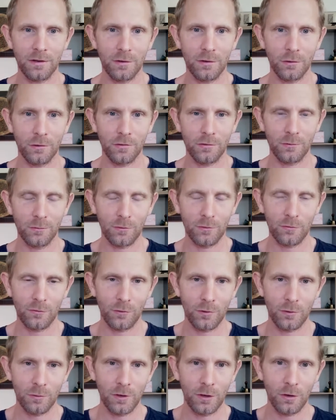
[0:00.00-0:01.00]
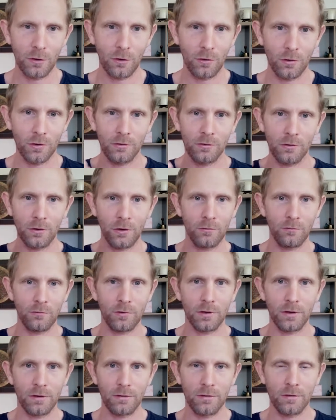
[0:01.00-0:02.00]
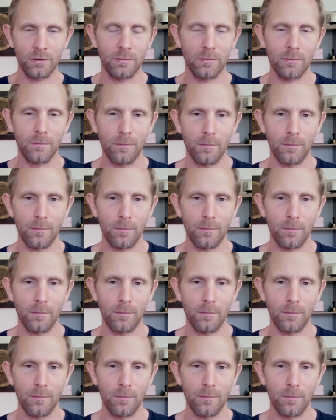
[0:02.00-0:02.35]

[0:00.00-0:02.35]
think, also before we call it conflict.